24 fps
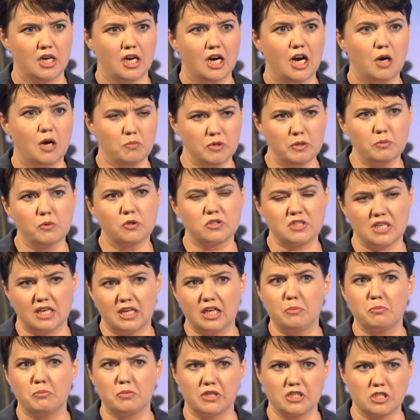And we will take
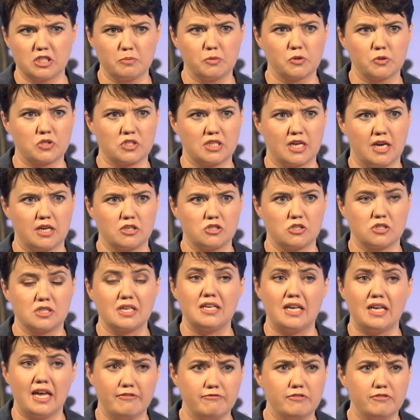a principled stance in
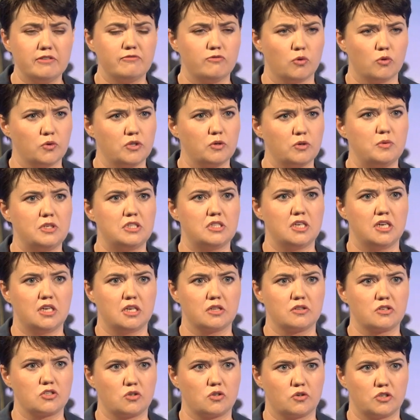every vote that we take in
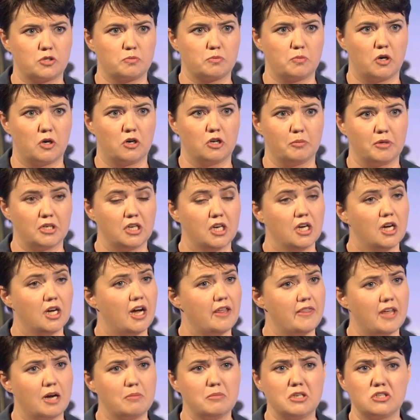the Scottish Parliament.
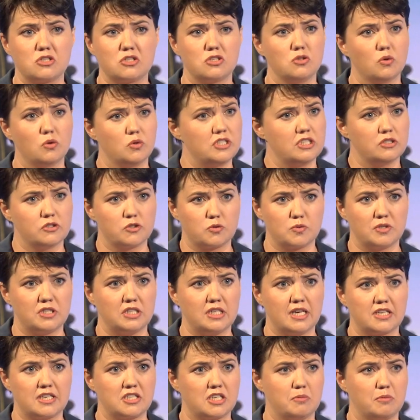That means no deals with the
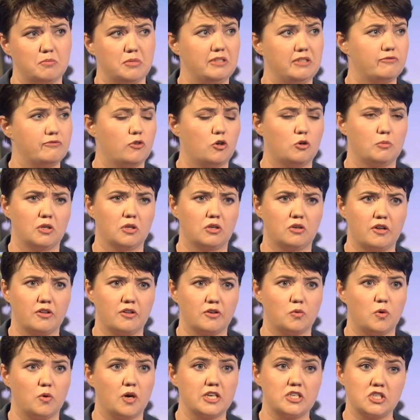SNP, formal or
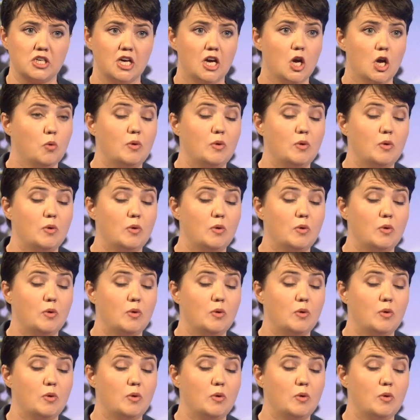otherwise.